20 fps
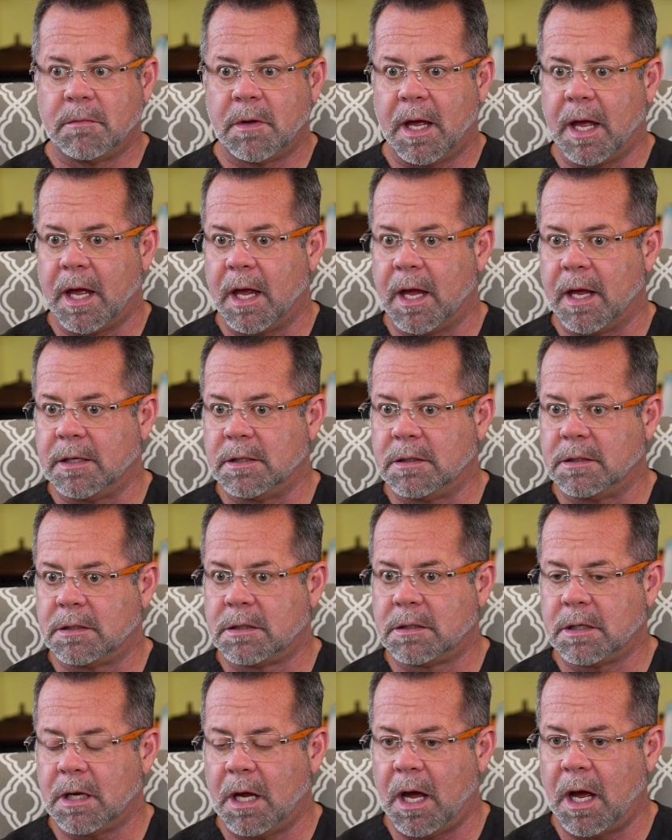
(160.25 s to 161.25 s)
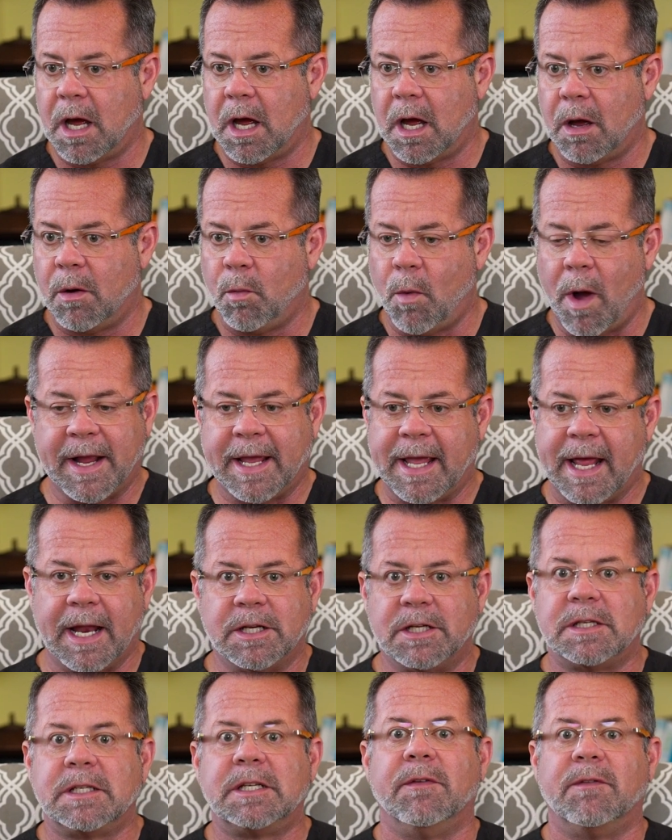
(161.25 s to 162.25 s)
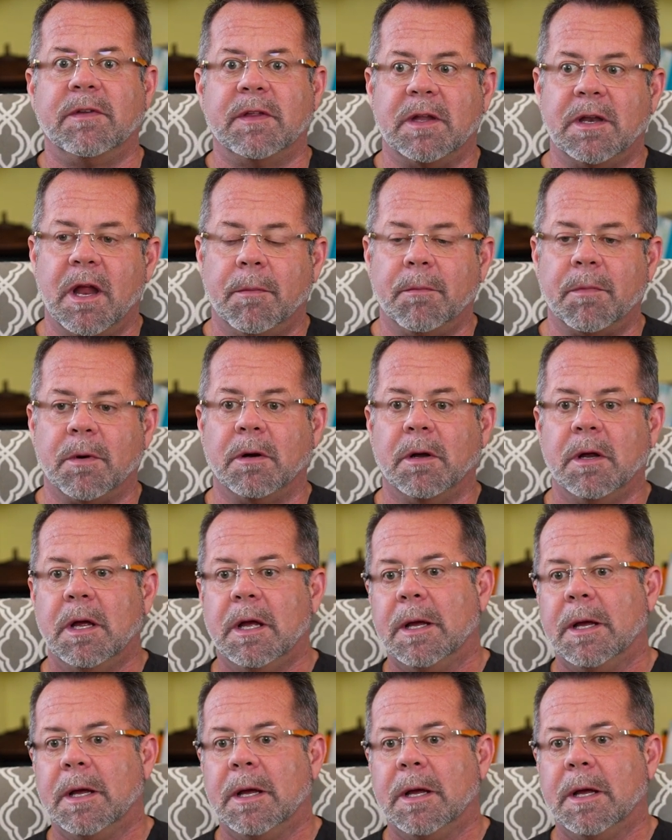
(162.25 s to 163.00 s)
And uh, why can't I just give you the number?